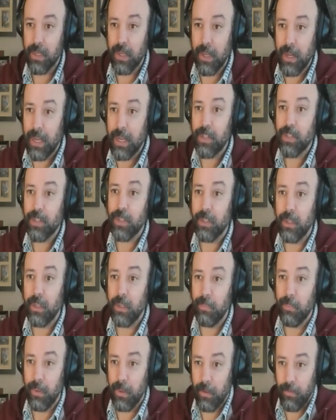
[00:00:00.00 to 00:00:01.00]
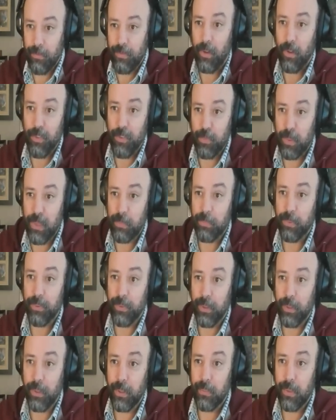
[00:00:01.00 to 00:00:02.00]
It actually involves people in
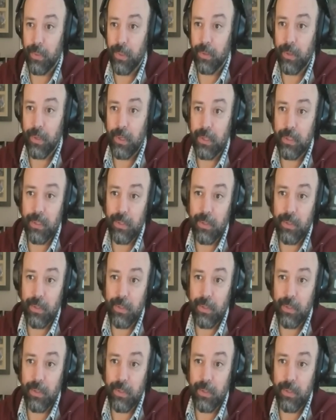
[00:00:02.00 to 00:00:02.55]
a community to